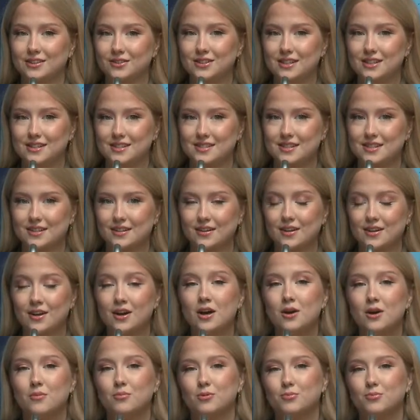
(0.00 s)
this is Media
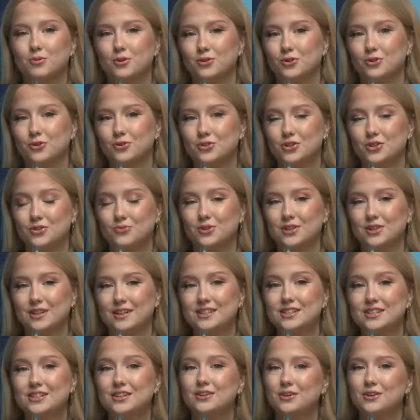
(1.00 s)
Center Ukraine,
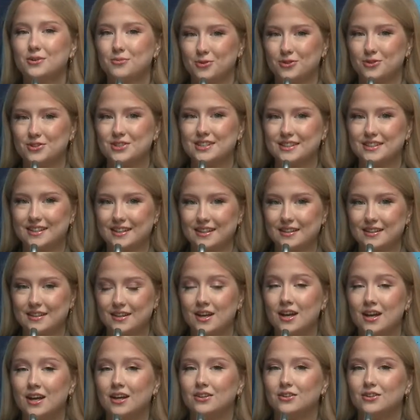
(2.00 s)
Odessa. We
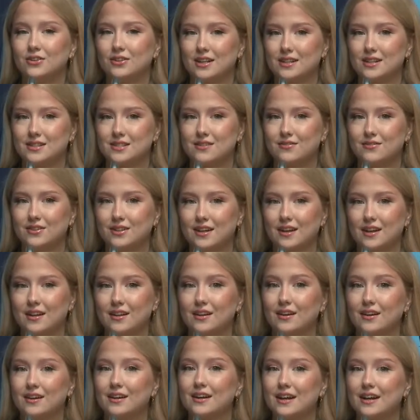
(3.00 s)
continue our
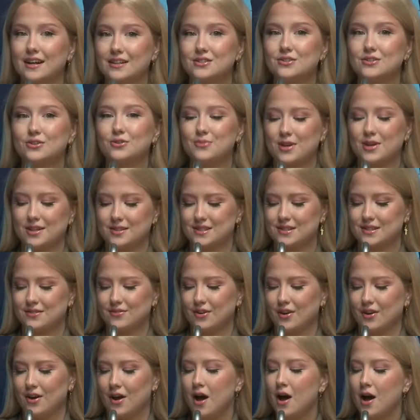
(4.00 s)
work.
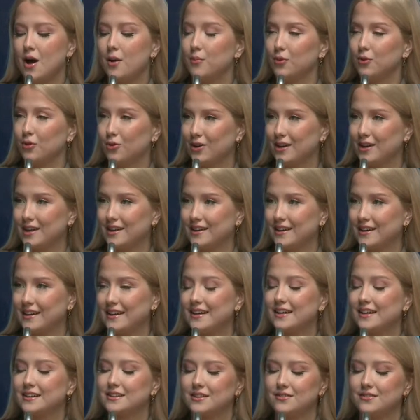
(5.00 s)
Now
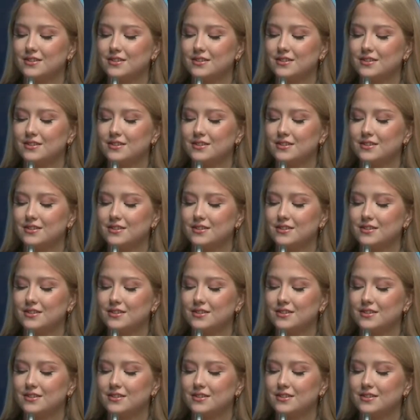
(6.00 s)
we are